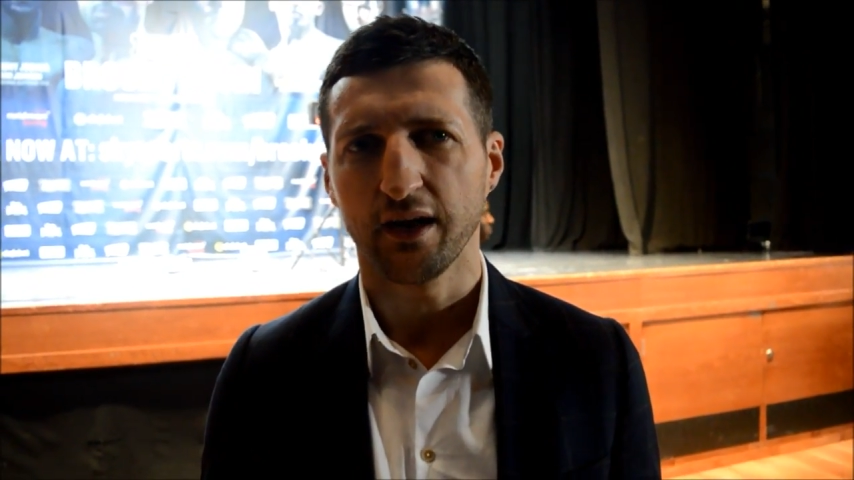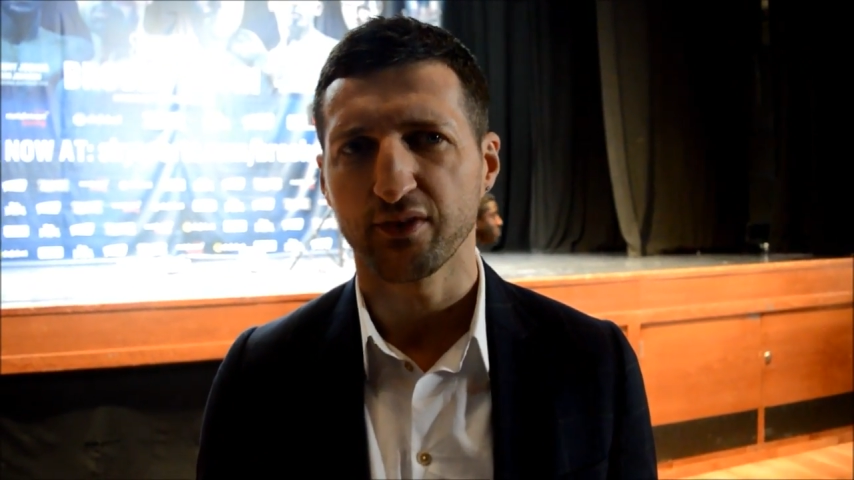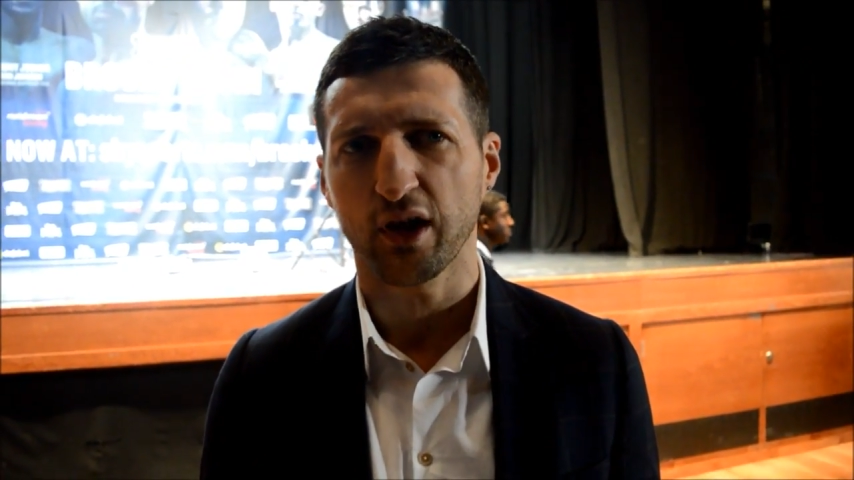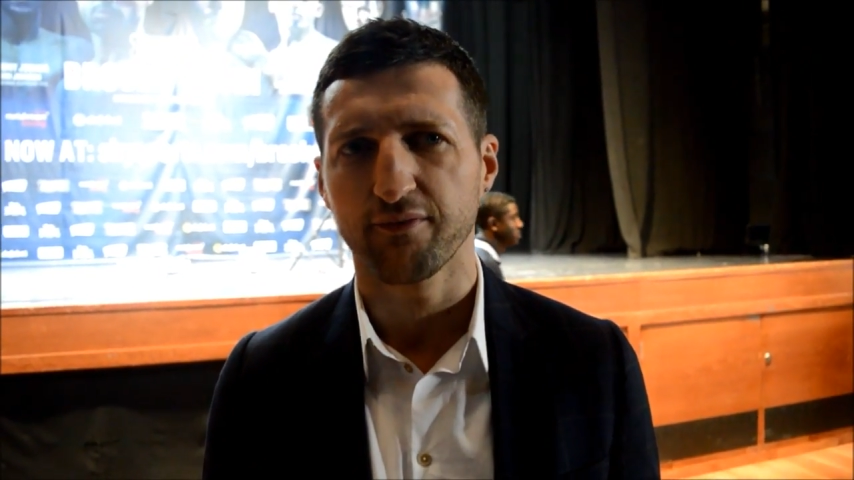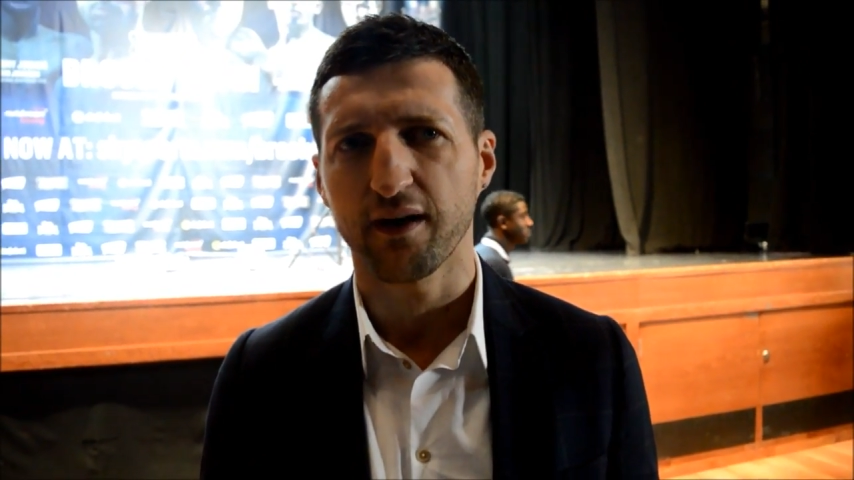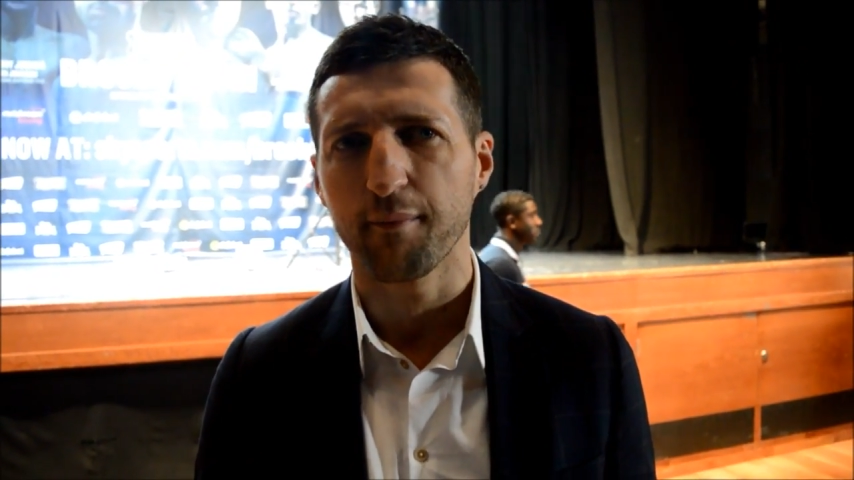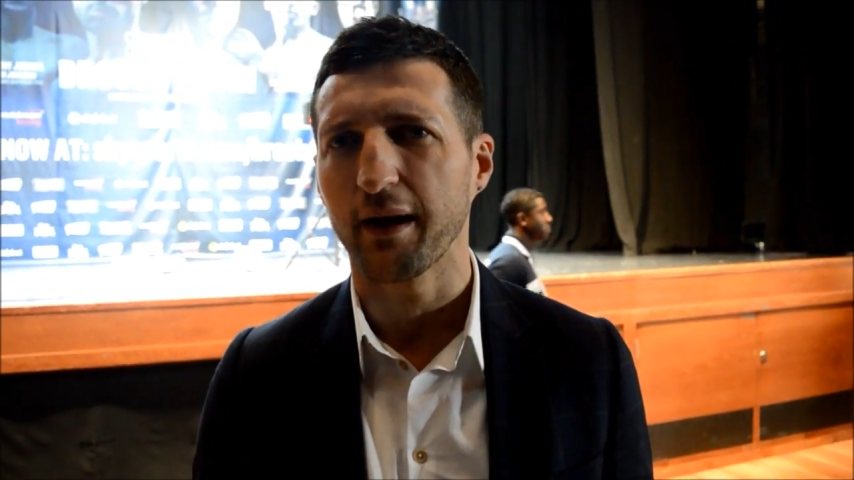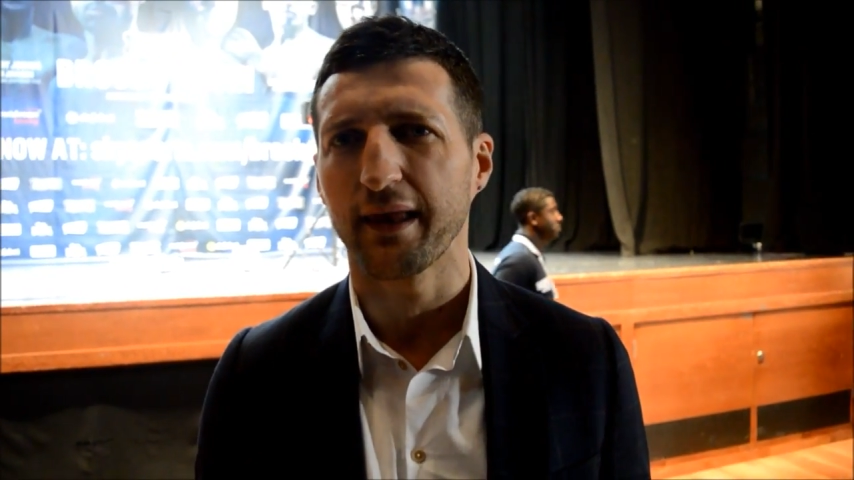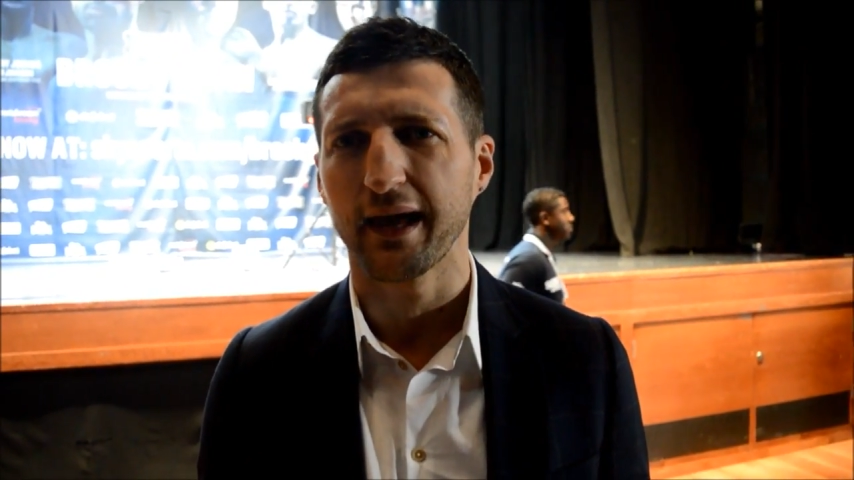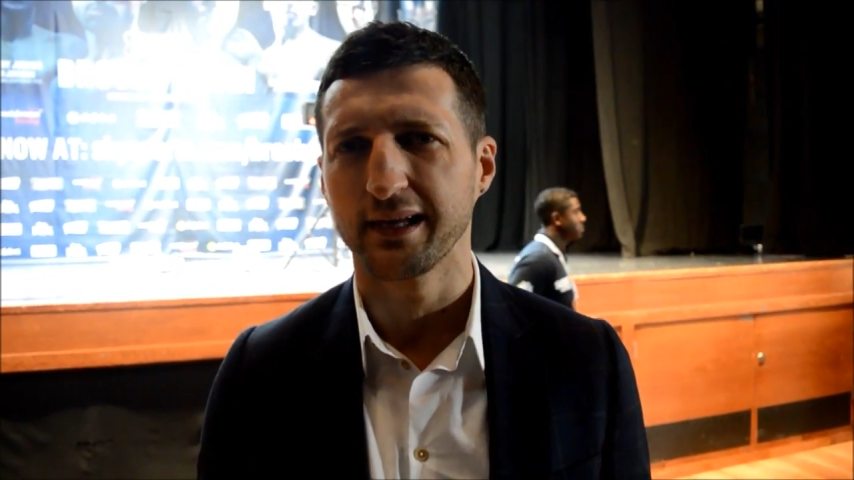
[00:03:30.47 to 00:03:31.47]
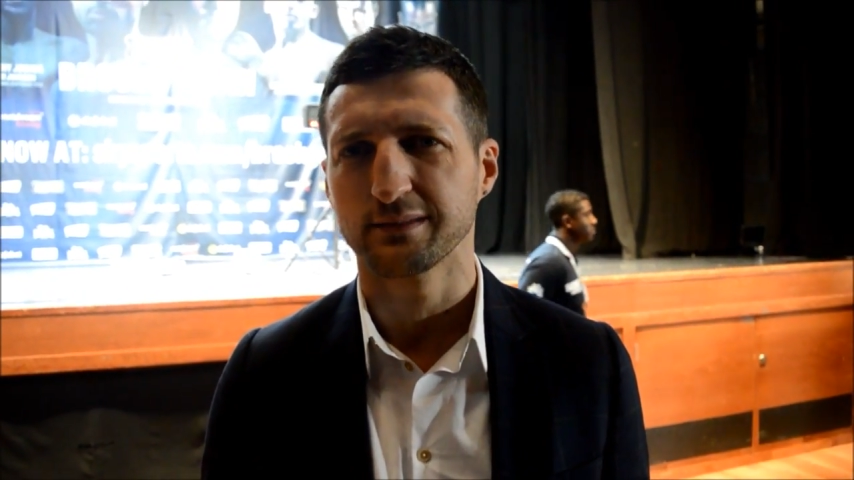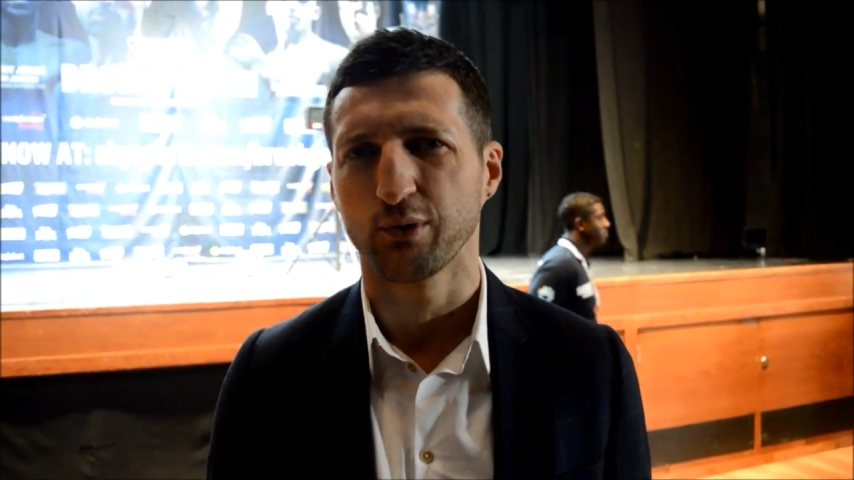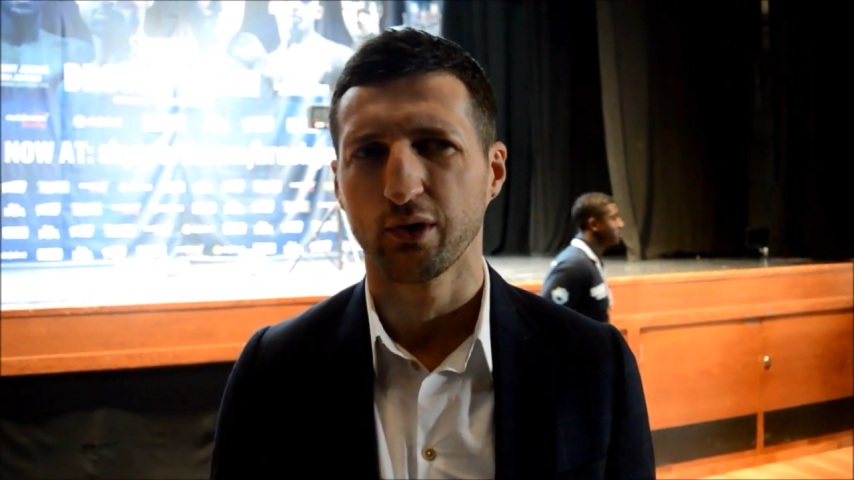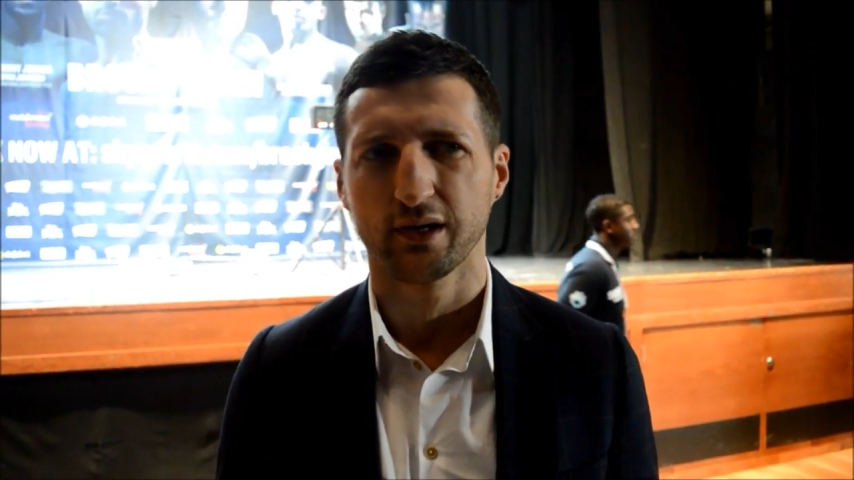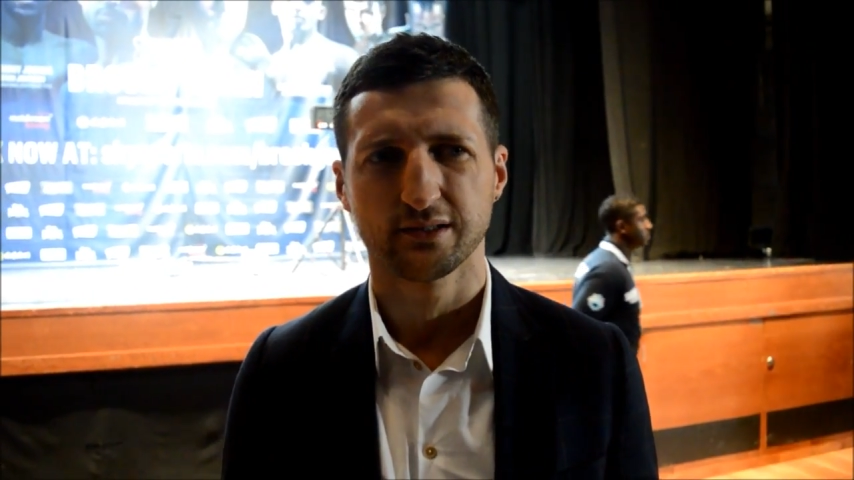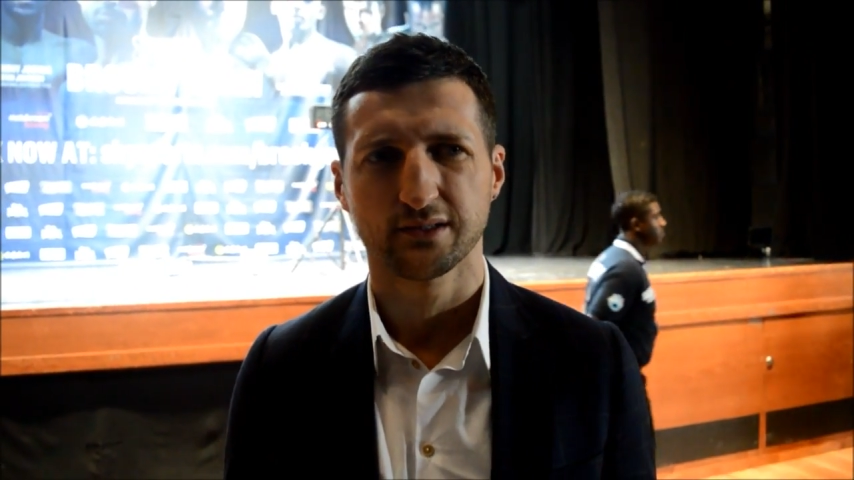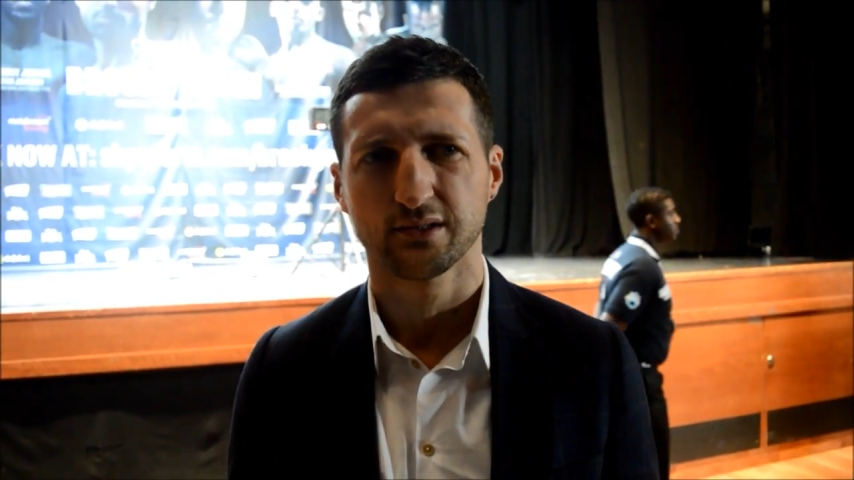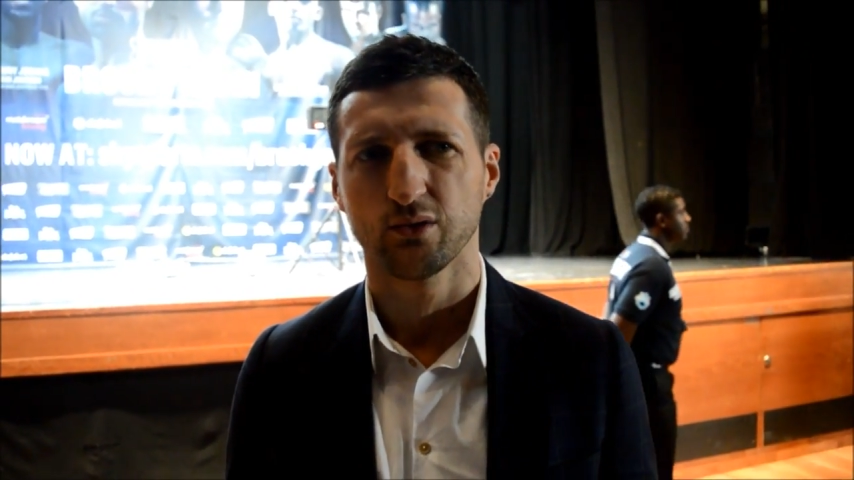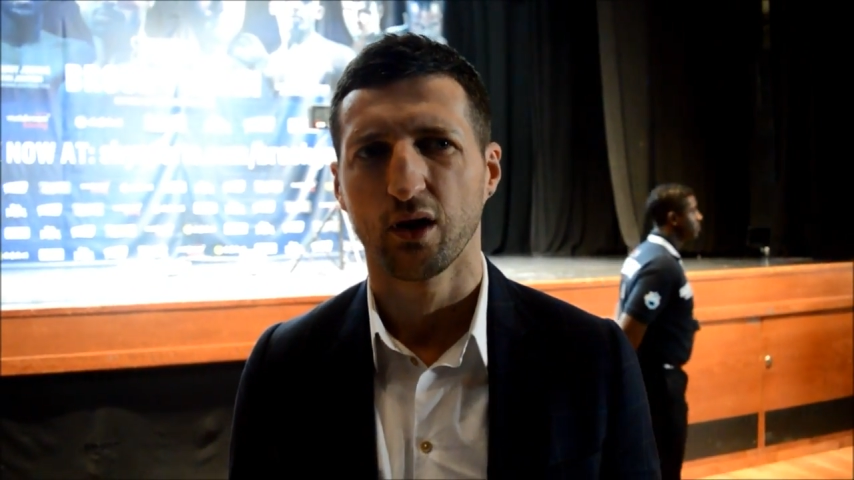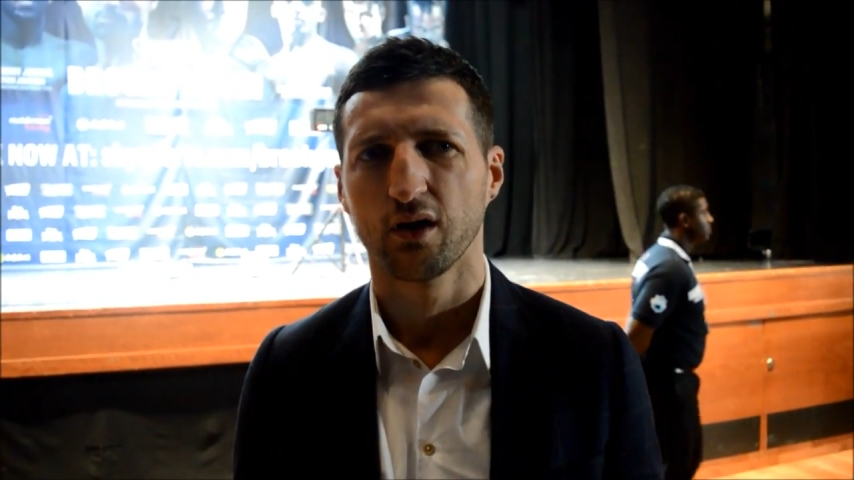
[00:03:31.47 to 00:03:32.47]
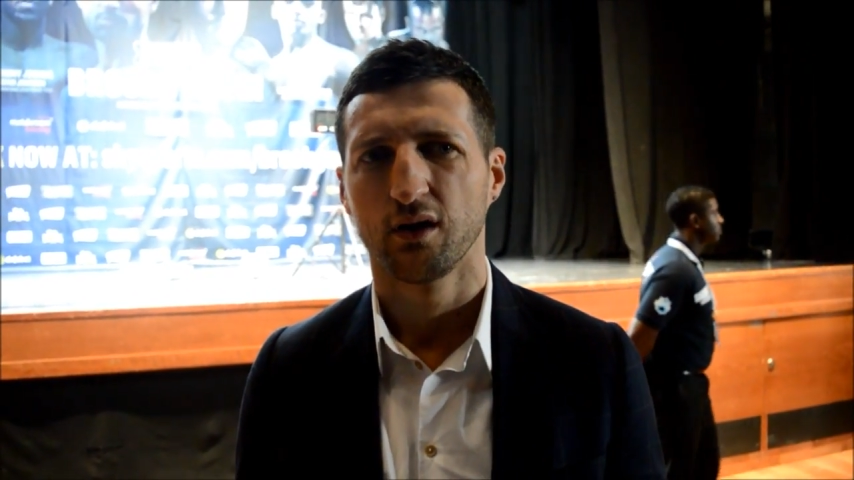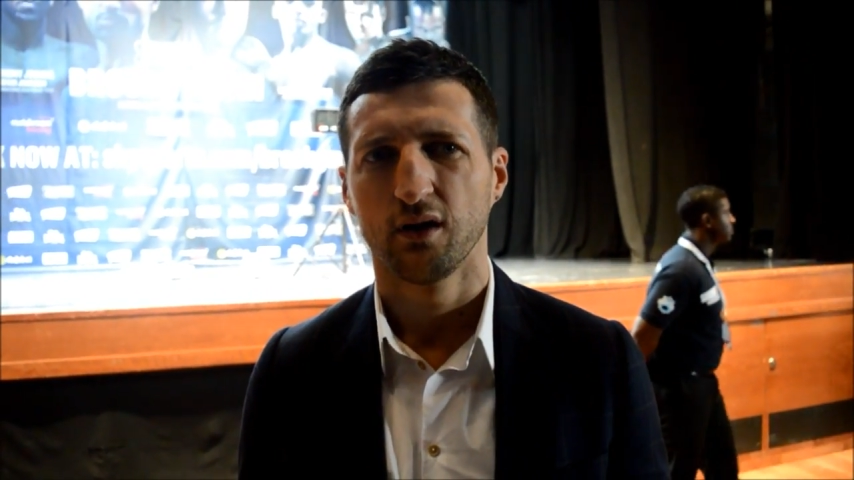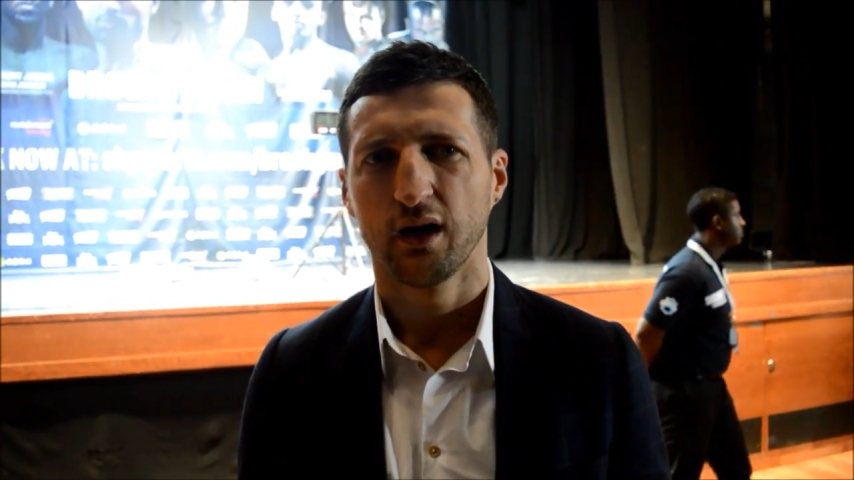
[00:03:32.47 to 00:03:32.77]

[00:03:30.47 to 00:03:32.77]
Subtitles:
If I don't fight by then, it's pointless, it's too long.